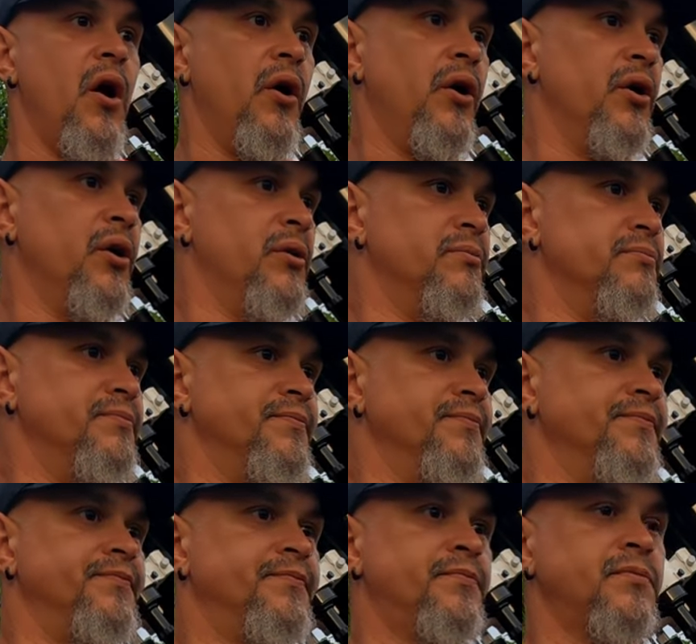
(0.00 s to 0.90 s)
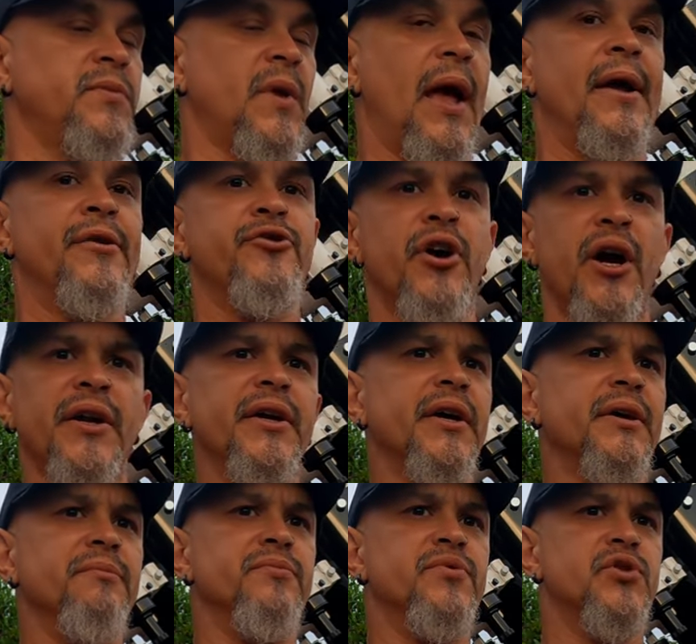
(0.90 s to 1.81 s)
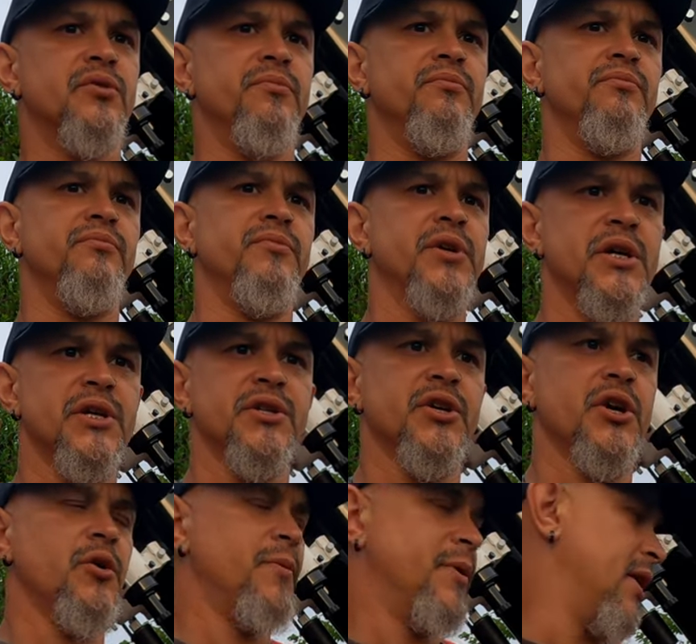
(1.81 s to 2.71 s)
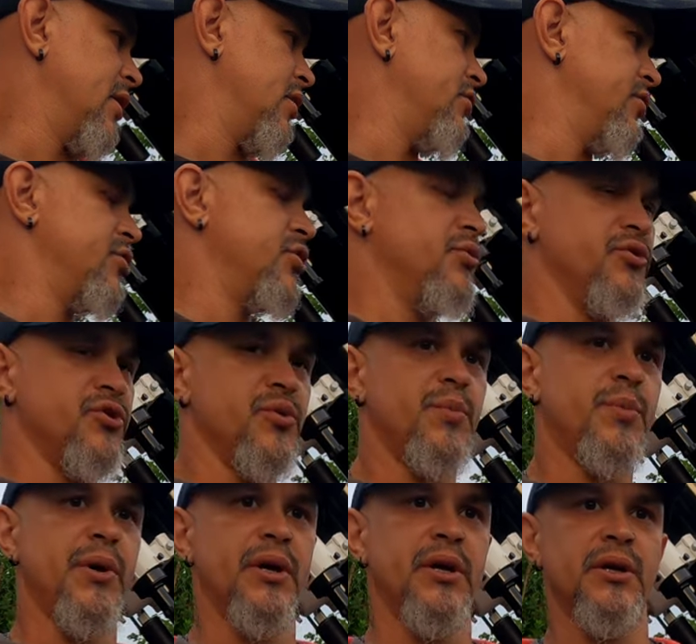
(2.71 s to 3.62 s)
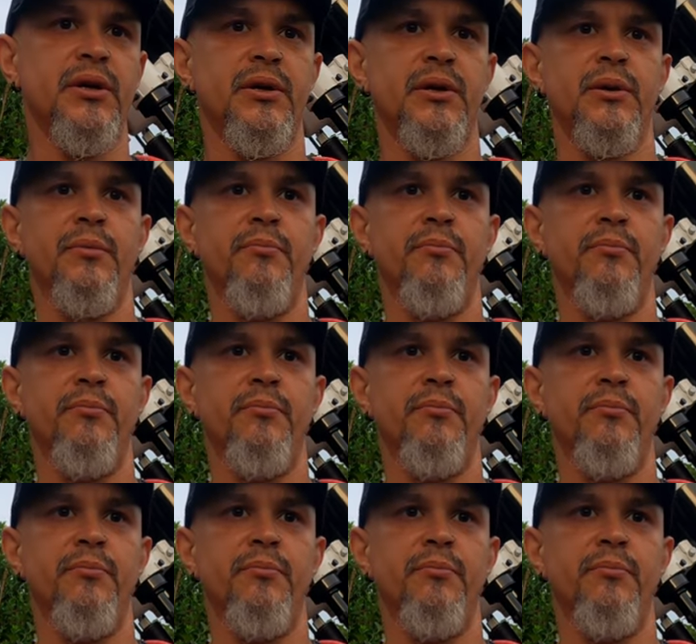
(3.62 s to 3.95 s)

I tried it some years ago when I got the 200p,